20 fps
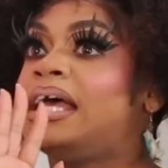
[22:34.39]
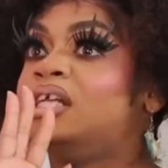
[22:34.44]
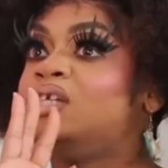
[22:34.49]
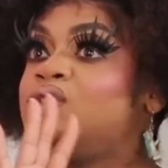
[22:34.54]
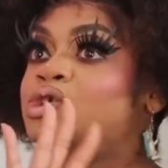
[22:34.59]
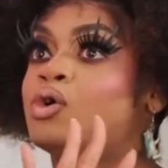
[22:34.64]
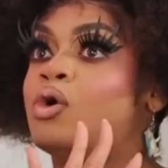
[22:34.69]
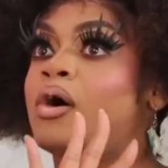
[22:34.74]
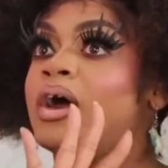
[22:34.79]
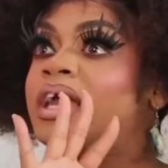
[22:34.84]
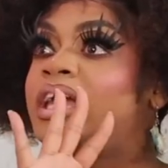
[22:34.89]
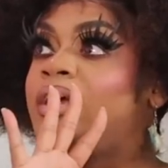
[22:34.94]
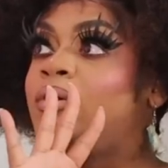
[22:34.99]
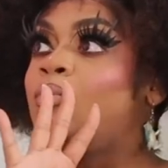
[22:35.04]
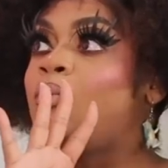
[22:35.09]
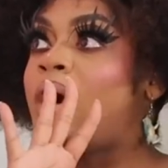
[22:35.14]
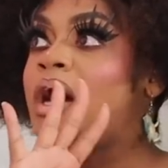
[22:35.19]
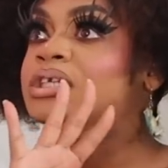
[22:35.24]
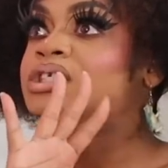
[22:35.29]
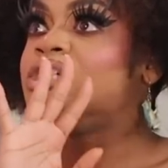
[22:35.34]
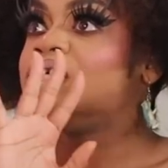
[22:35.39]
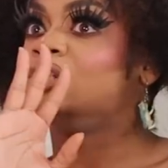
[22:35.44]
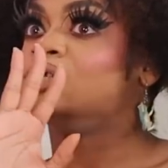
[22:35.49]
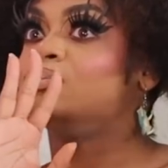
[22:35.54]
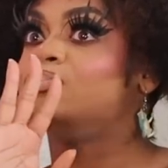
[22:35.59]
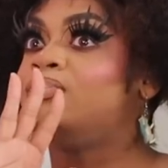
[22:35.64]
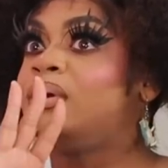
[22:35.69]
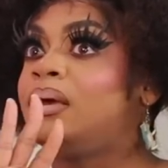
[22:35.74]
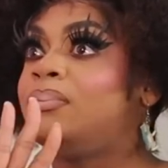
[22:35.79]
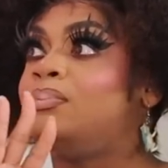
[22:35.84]
enjoy
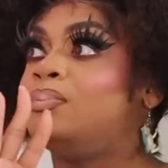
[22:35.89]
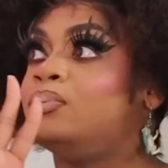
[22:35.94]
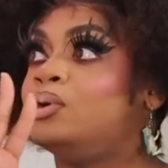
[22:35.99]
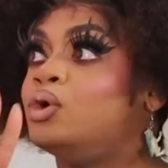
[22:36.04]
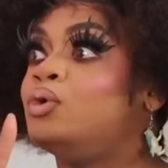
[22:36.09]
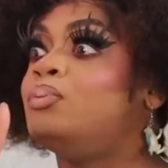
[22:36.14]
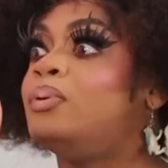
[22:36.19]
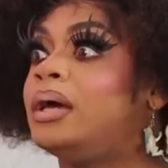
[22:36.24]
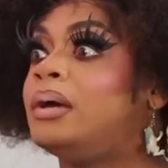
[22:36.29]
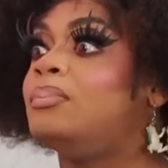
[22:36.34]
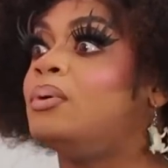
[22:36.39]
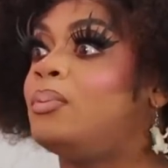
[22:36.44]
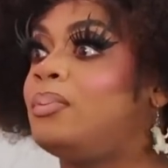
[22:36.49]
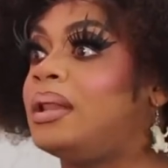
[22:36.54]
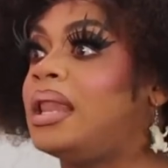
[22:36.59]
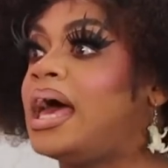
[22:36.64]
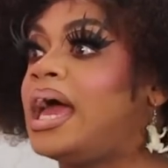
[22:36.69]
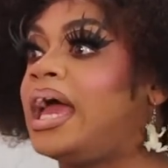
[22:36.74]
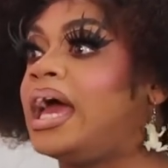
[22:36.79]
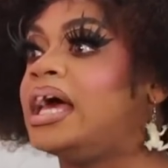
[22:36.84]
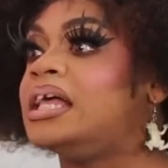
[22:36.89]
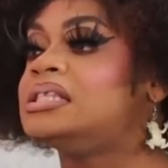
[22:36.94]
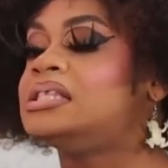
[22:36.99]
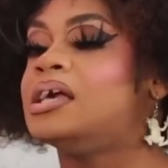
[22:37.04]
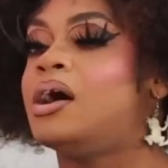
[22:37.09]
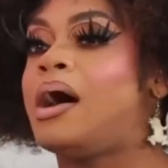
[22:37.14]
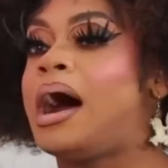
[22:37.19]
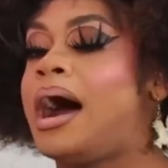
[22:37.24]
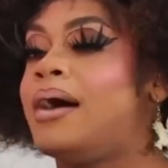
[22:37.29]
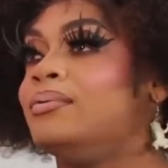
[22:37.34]
watching new people play it,
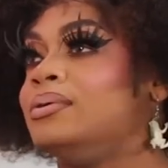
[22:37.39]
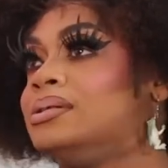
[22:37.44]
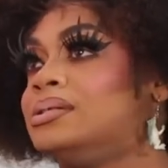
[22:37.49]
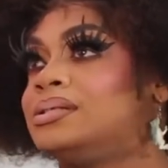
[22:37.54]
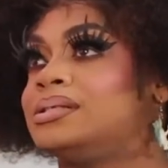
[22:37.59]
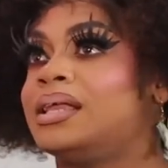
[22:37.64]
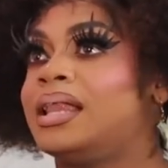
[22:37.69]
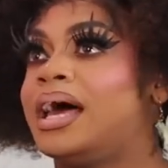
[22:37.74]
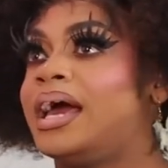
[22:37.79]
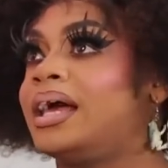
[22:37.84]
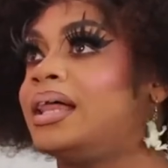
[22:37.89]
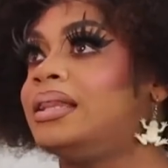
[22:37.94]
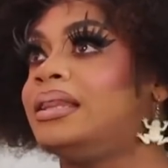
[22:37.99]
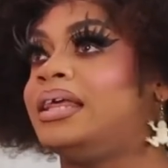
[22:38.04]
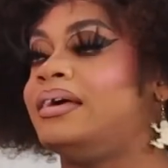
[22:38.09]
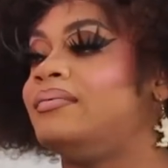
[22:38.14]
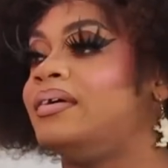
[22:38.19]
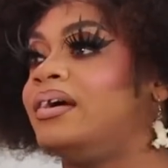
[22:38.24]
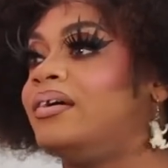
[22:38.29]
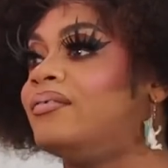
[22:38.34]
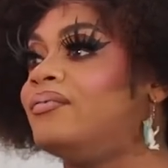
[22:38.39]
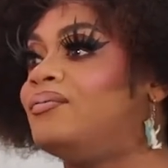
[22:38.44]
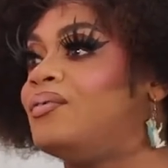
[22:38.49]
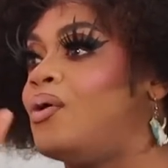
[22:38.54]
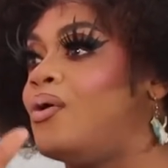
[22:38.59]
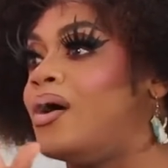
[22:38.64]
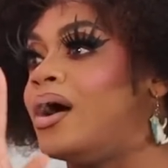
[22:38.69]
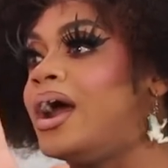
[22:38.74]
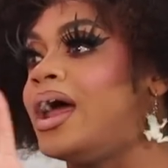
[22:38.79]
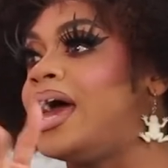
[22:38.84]
so I was like living
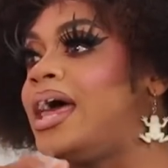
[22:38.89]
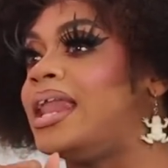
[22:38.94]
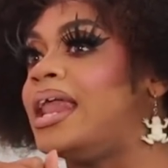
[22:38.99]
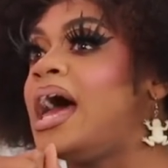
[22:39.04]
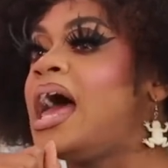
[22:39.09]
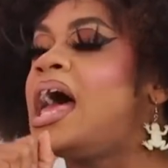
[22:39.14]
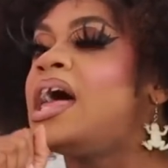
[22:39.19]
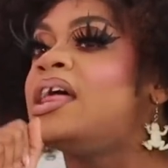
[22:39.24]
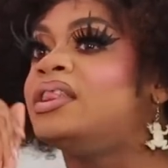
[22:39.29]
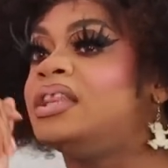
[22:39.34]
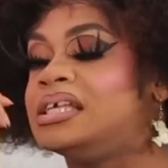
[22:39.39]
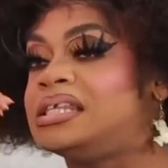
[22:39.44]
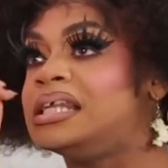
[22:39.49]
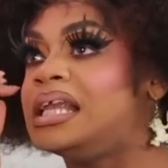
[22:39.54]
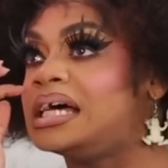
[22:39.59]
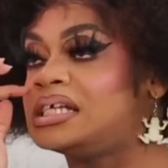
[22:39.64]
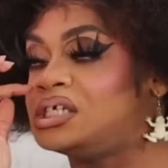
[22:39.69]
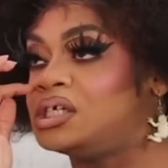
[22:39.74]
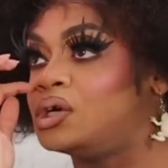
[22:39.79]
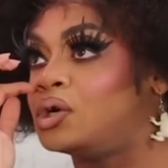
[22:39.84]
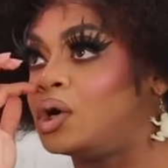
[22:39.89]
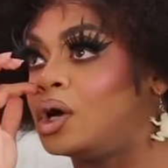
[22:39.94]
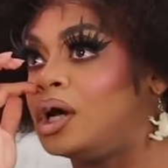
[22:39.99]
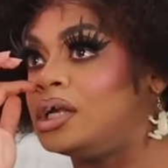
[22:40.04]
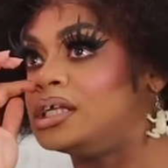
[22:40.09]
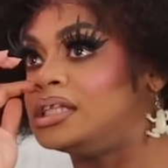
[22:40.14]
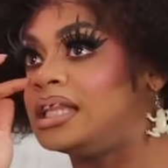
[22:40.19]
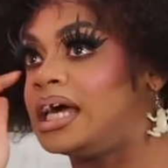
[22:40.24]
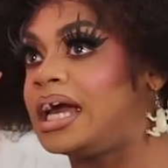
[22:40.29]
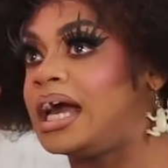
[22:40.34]
for it. And the selection of
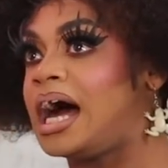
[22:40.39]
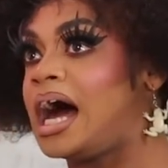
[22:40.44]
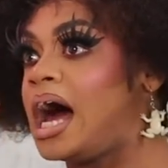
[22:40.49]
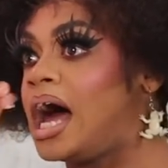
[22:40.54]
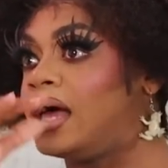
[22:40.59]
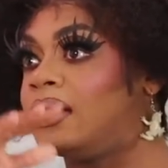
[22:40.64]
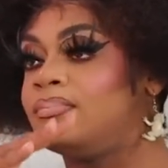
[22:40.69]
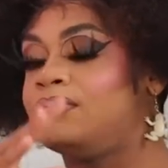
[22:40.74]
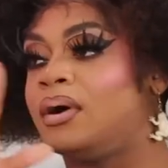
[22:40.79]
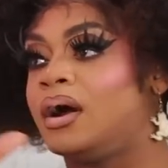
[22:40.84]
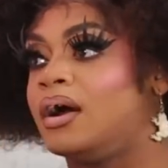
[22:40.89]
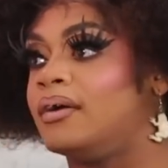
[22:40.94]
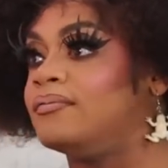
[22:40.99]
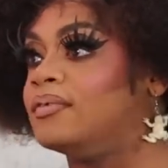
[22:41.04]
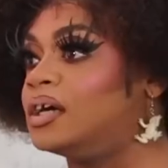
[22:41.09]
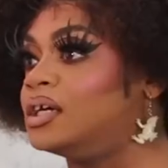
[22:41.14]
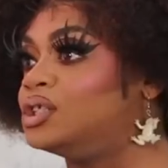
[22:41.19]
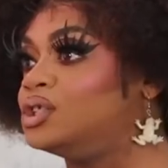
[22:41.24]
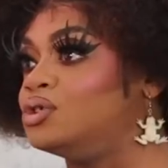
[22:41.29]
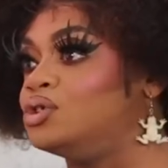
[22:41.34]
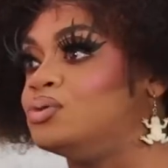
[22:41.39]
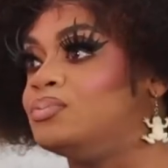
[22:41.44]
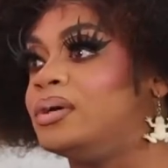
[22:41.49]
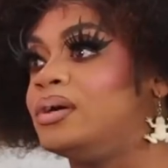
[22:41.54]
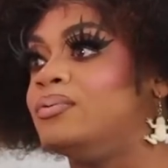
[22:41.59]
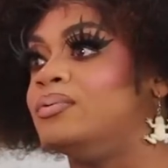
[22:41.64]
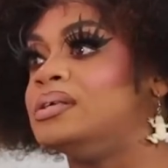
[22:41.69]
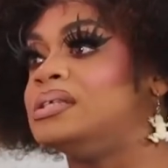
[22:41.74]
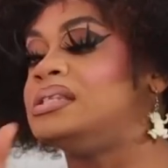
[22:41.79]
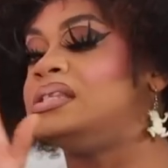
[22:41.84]
girls that they got, perfect.
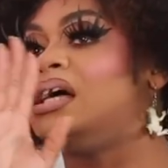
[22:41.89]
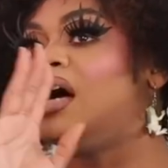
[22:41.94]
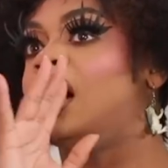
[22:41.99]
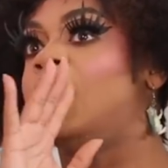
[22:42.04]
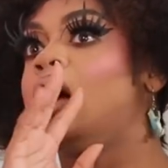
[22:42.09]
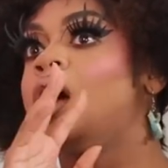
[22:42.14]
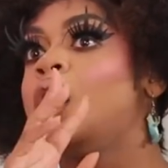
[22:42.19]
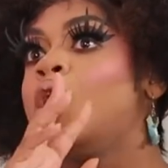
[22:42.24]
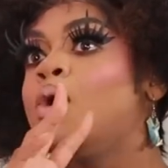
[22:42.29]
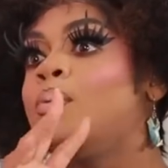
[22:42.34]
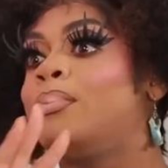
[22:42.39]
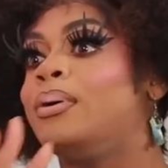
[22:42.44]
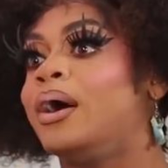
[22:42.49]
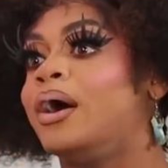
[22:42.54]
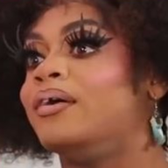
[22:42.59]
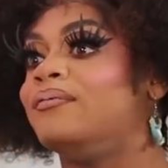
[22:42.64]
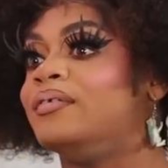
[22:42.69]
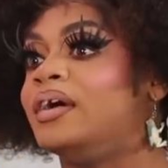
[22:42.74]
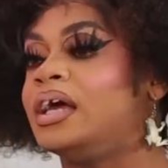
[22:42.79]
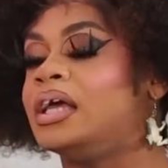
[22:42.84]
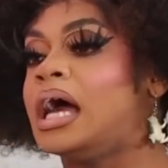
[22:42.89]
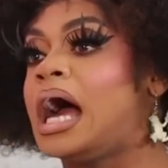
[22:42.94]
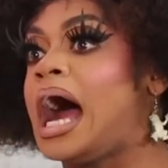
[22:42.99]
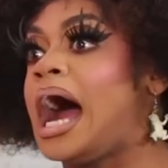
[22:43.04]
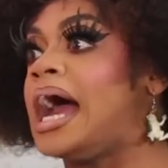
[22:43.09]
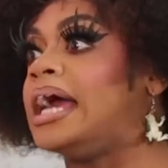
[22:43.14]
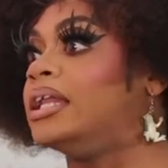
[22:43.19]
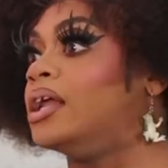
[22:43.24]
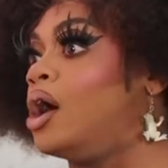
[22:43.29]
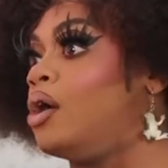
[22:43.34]
Jujubee was the perfect,
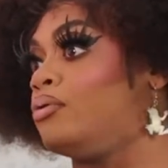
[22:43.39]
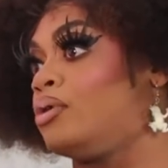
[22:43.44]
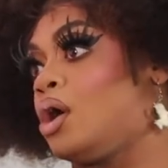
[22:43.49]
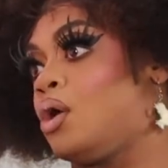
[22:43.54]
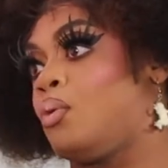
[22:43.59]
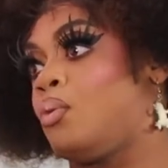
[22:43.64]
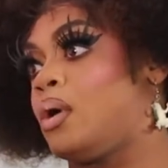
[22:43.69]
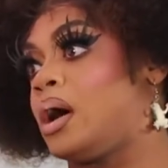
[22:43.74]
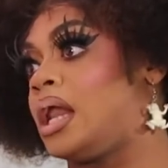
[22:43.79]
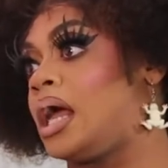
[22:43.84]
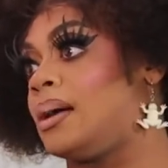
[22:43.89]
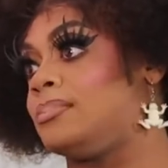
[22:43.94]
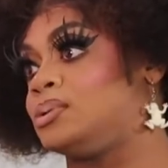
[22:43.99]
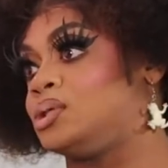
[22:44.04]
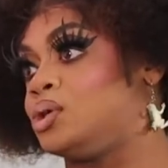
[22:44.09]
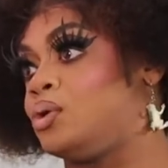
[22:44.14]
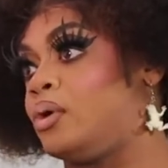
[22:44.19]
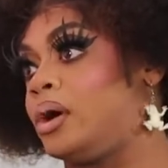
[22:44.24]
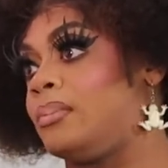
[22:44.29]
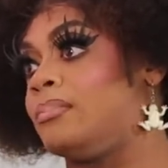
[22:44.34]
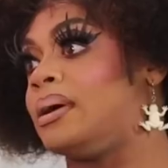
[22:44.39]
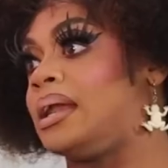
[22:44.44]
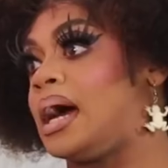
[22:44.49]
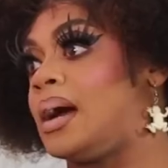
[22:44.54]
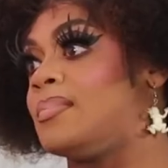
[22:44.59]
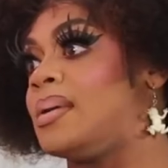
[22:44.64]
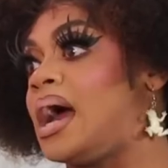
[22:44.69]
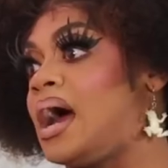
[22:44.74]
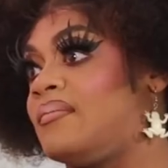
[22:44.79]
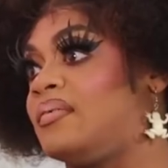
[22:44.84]
I don't know what I'm doing, but
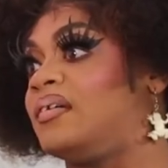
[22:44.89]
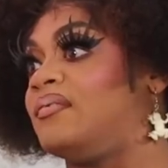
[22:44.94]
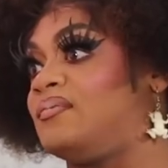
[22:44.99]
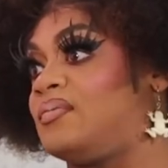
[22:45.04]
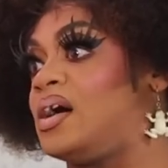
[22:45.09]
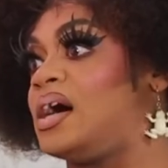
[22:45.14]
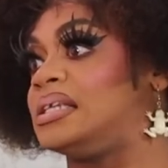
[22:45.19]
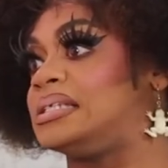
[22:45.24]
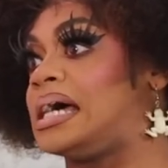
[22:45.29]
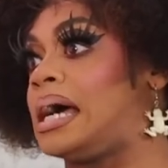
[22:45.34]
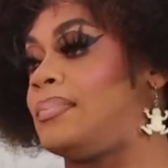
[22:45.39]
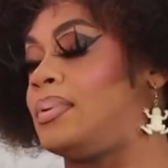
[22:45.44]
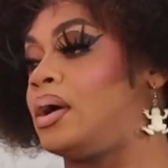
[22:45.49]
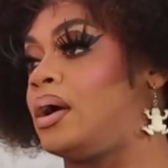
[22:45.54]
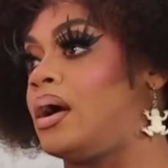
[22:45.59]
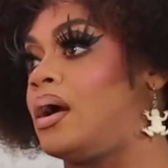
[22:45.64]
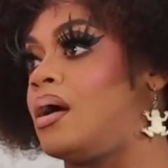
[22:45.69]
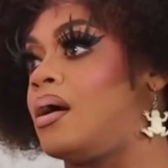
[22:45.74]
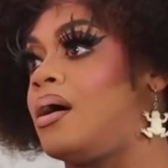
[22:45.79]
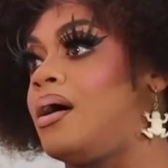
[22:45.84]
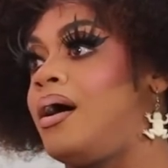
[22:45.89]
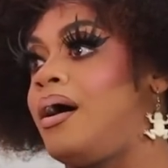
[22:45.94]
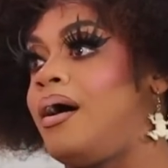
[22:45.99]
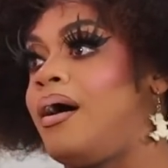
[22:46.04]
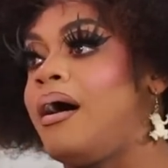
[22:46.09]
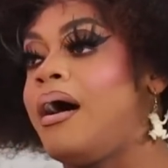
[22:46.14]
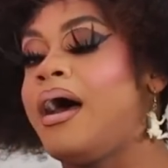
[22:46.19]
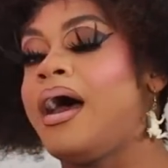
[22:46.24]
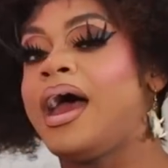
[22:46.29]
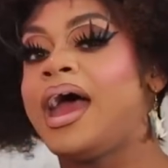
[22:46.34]
I'm having fun type of girl.